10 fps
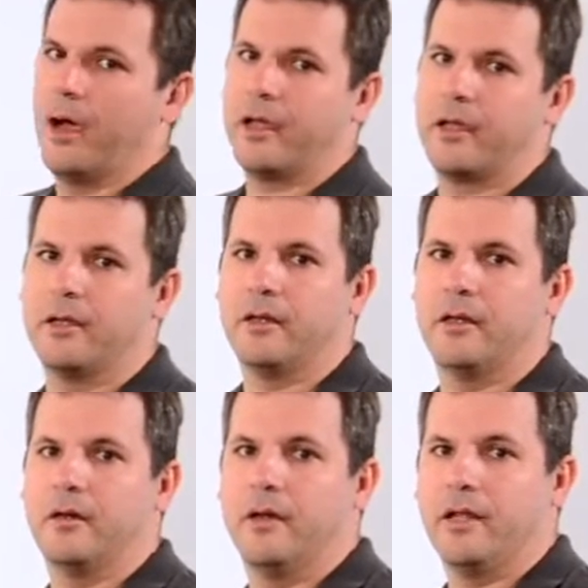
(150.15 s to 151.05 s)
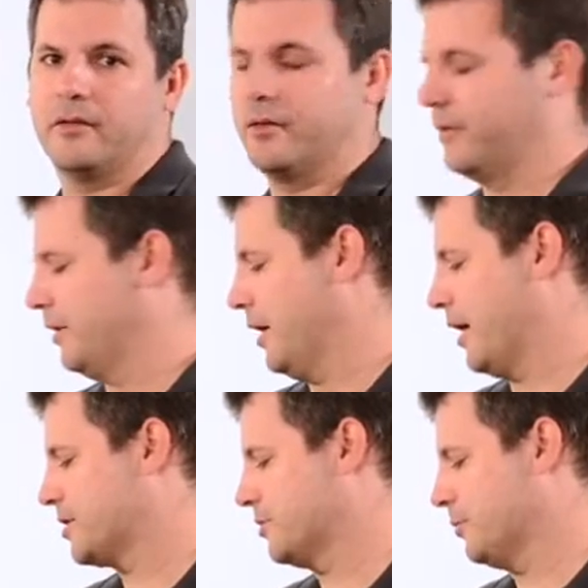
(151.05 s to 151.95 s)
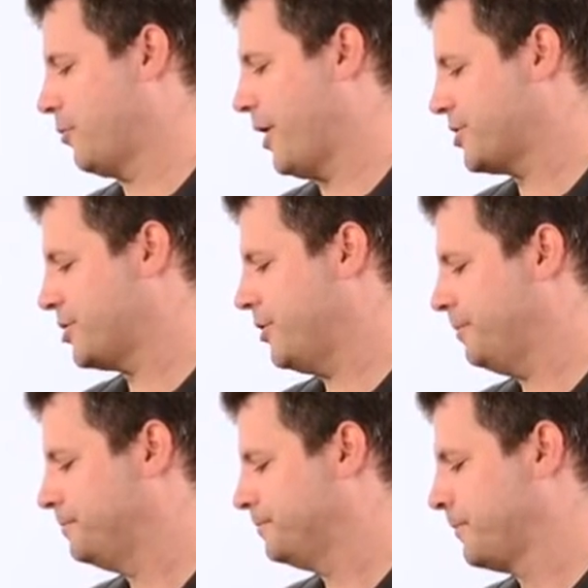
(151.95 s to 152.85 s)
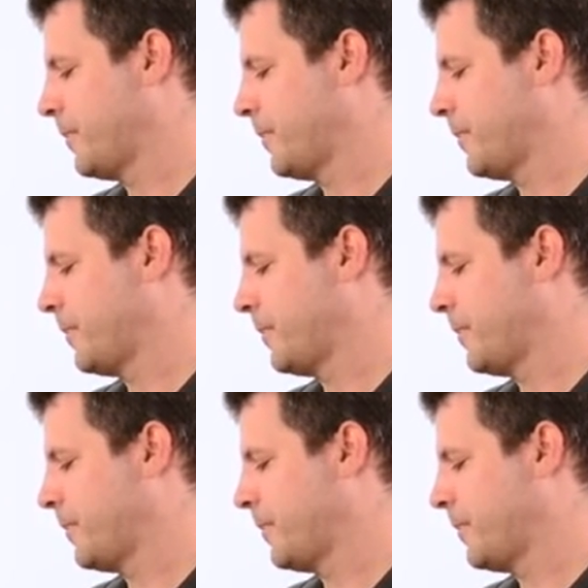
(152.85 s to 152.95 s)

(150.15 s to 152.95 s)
I can enter the actual pressure